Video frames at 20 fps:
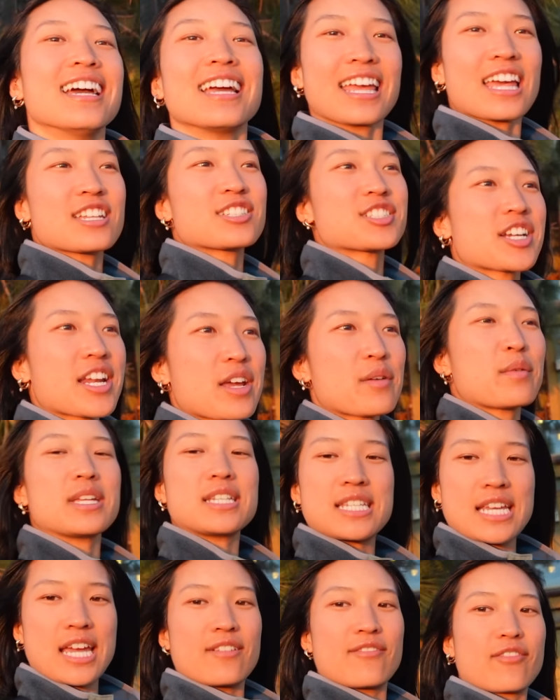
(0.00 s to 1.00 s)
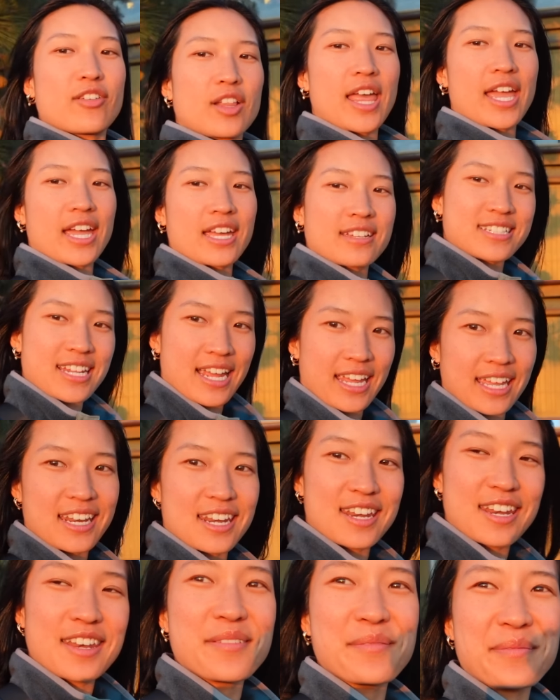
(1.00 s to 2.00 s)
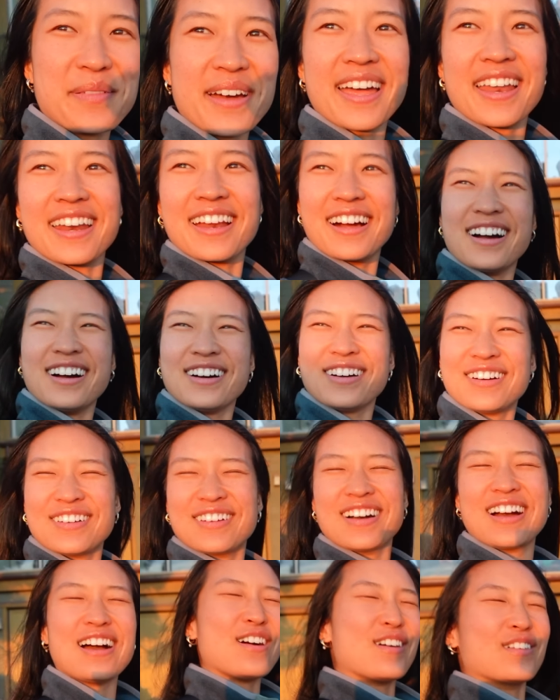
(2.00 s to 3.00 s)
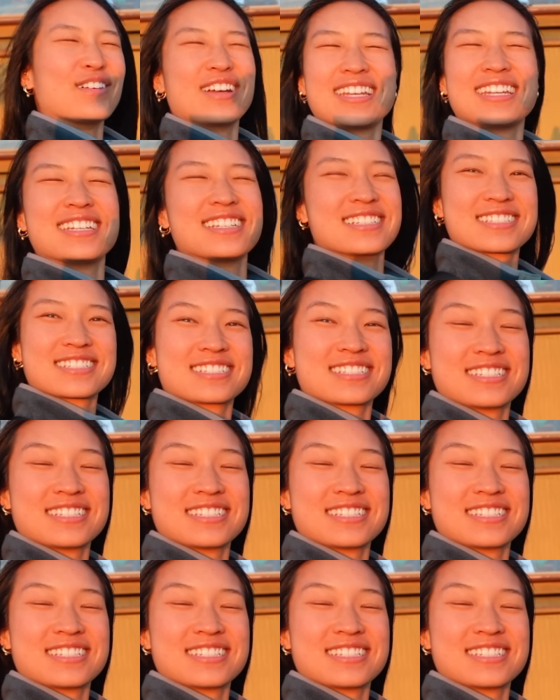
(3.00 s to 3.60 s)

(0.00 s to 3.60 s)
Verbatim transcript: Yesterday we did for like a second, but oh, oh, it is.